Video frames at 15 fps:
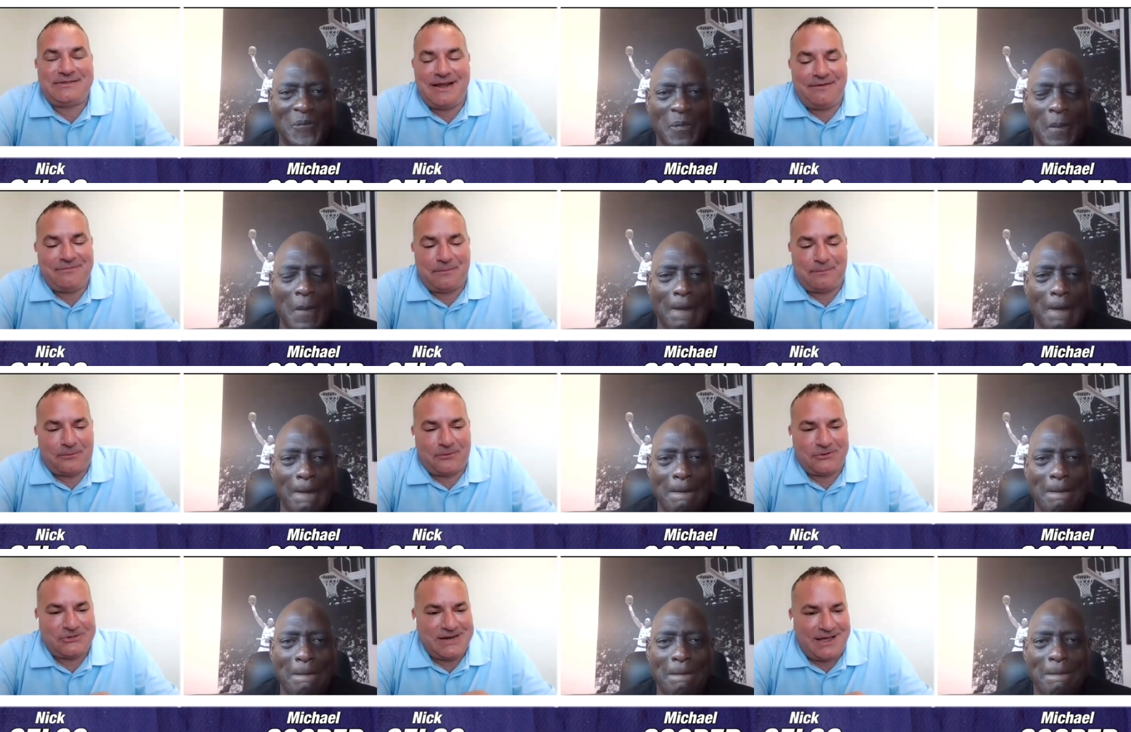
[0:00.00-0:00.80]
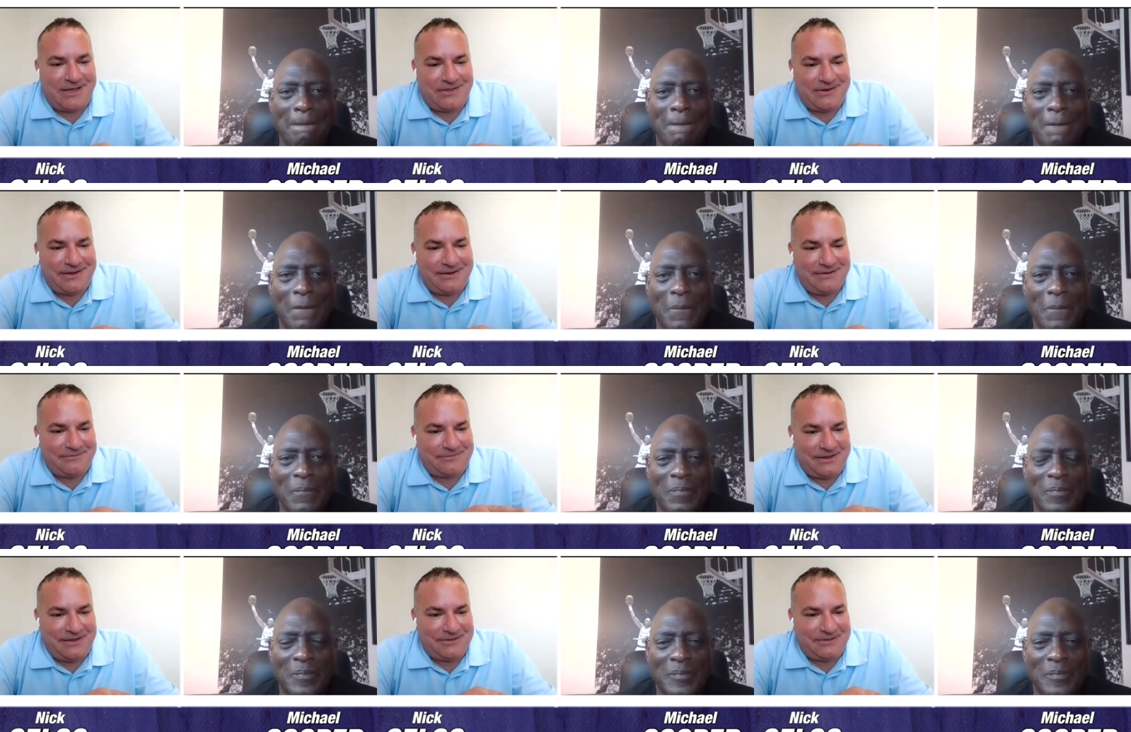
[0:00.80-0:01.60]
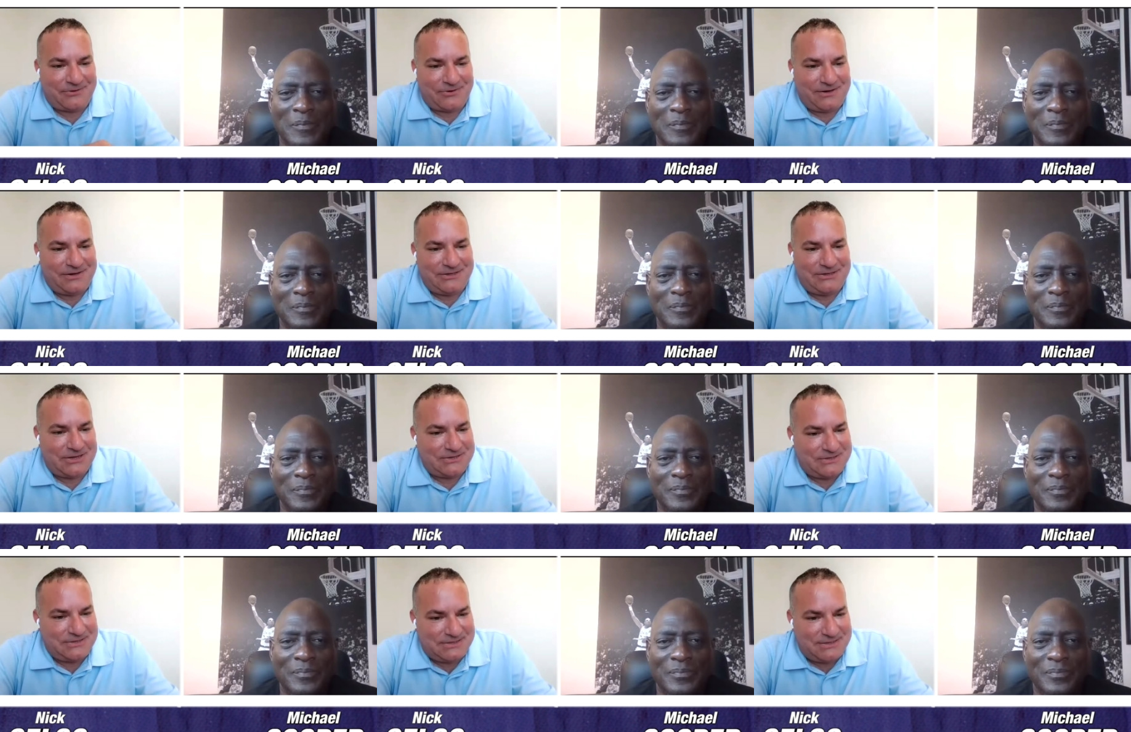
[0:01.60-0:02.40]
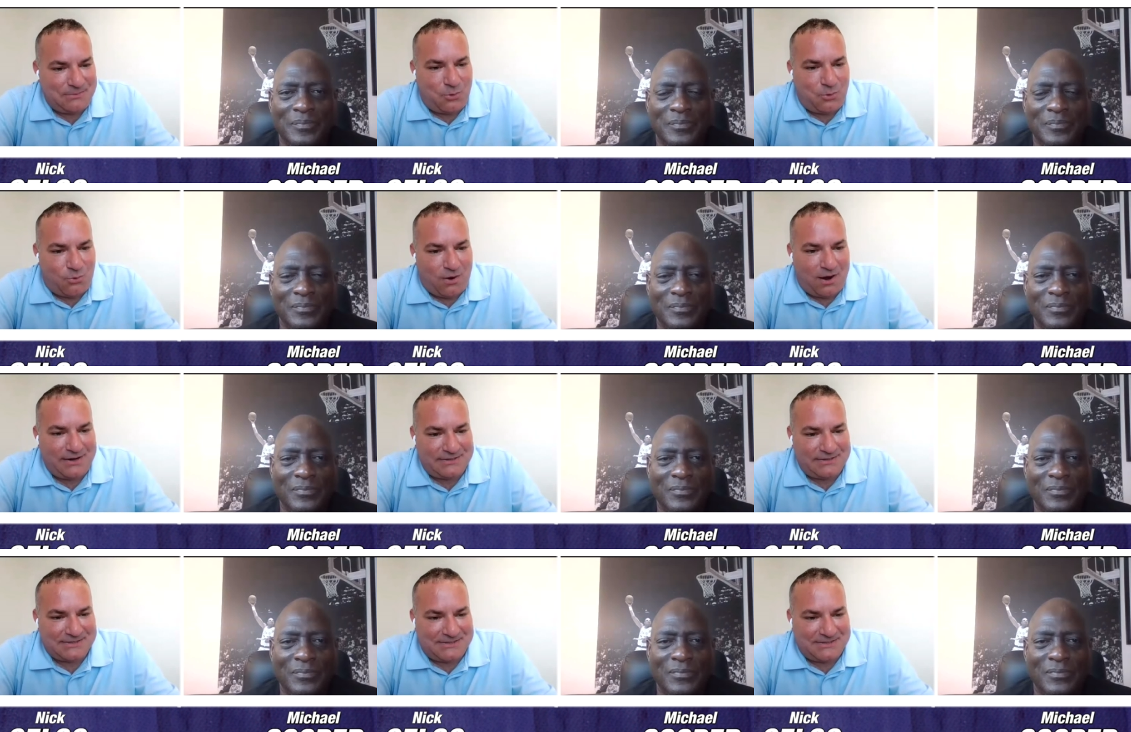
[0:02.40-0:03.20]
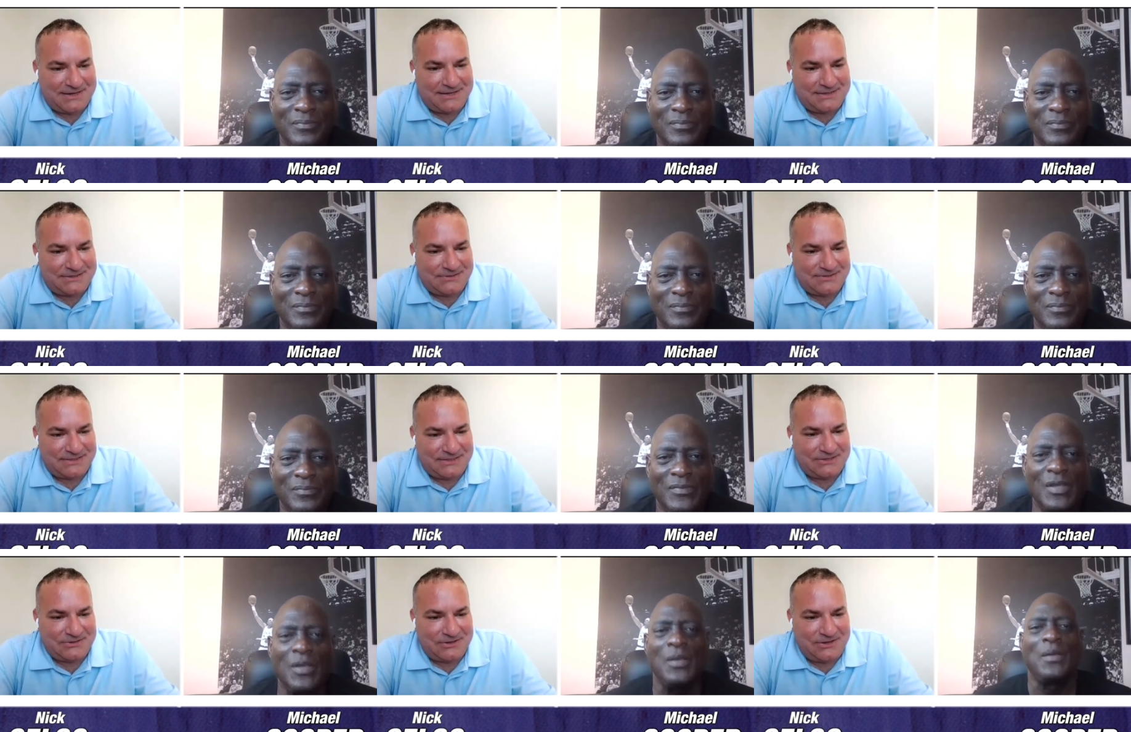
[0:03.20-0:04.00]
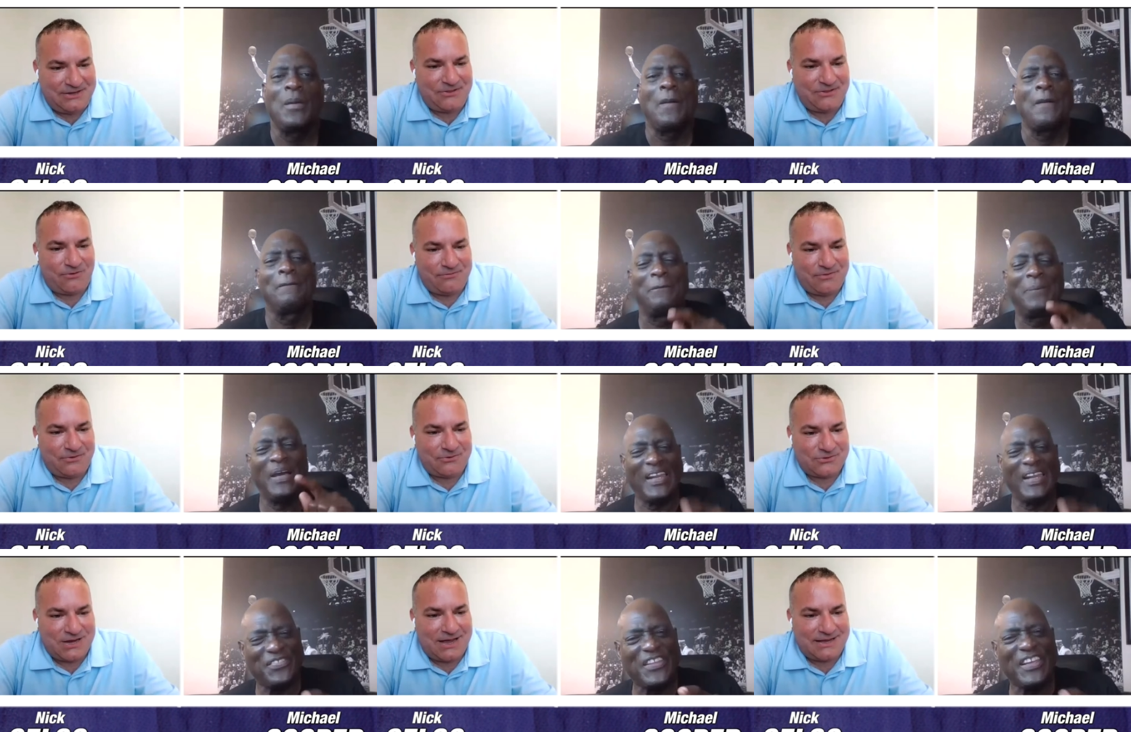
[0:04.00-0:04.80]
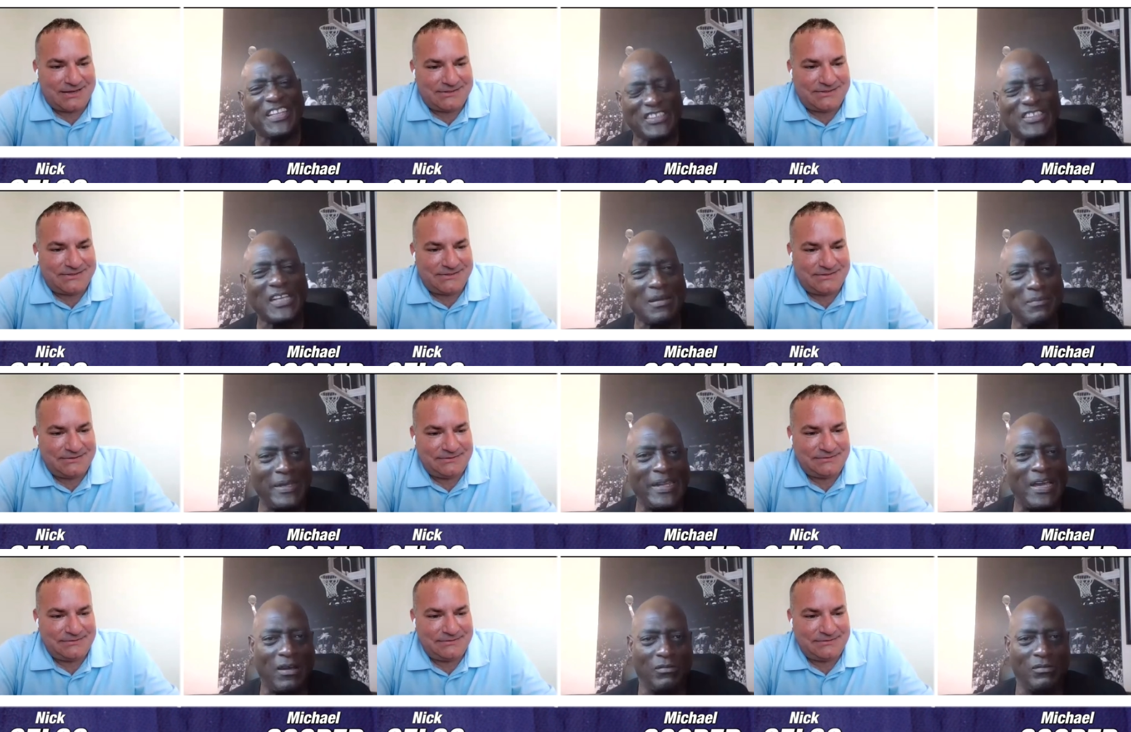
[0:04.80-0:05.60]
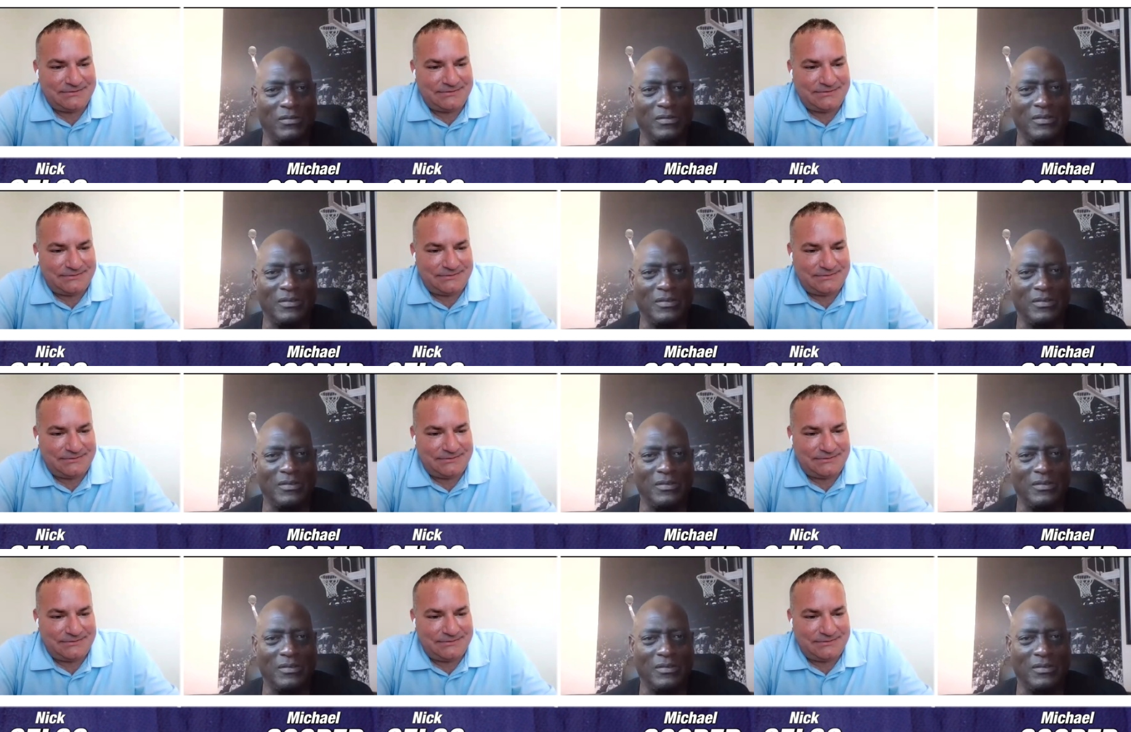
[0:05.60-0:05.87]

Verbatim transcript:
Speaker 1: have the personality of either. He doesn't seem quite as intense as either either of. But I guys. think it's coming out.